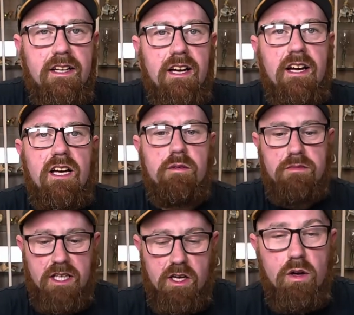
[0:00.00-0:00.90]

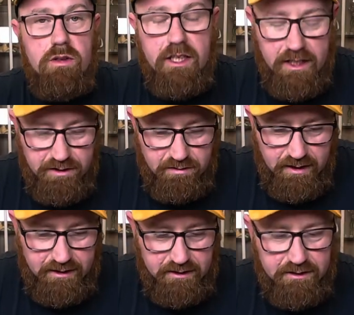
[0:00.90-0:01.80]
the gold
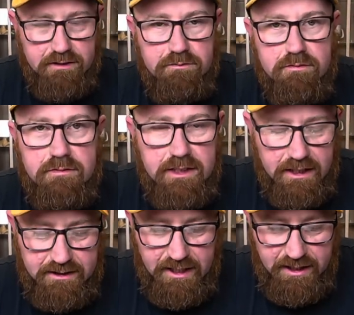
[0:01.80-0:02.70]
nitrided
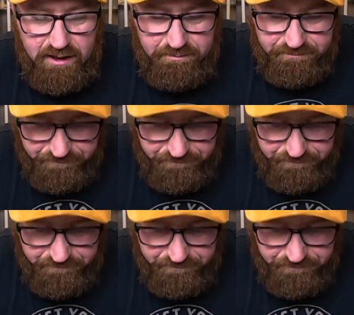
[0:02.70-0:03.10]
titanium